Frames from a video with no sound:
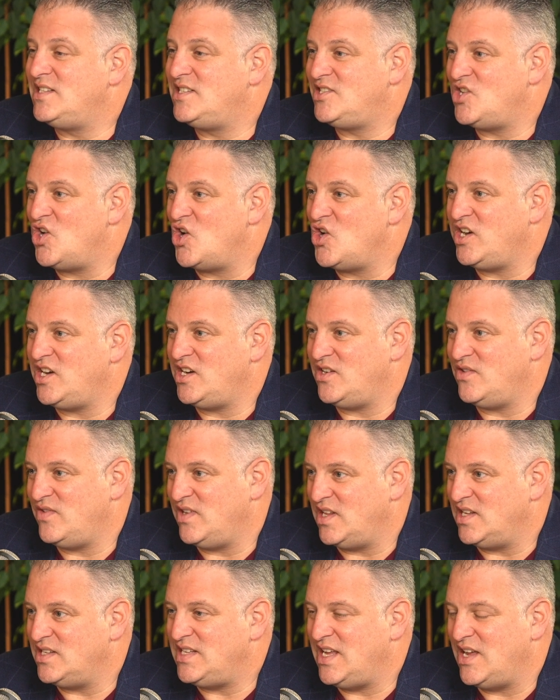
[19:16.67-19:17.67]
started in
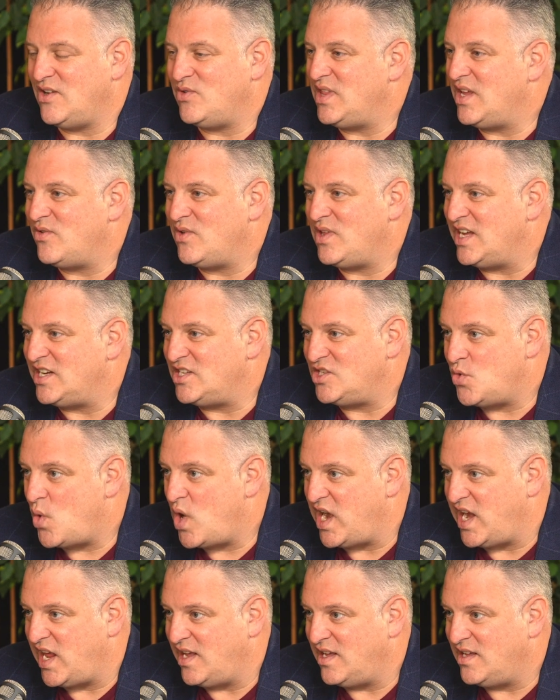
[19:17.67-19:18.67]
real estate when they were like
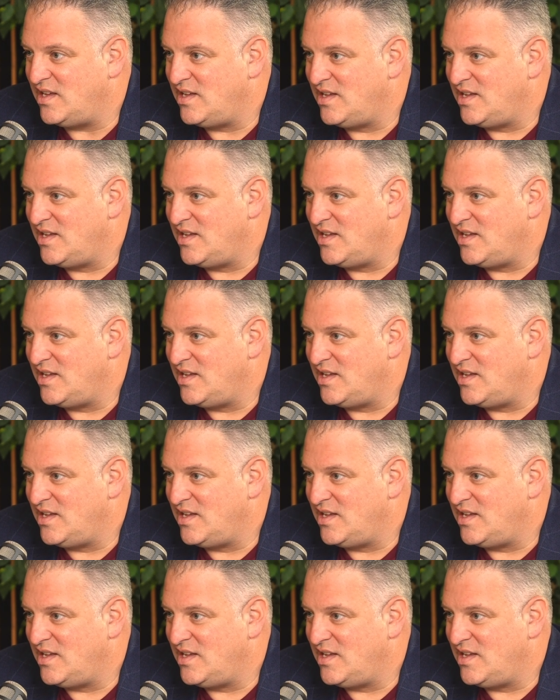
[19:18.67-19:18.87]
20.